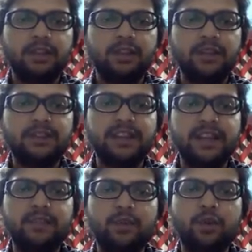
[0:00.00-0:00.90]
Trips
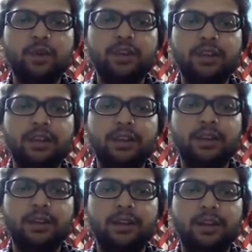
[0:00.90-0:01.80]
had more
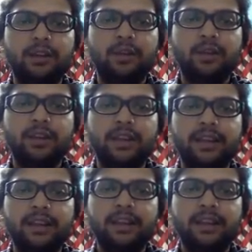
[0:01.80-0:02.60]
than,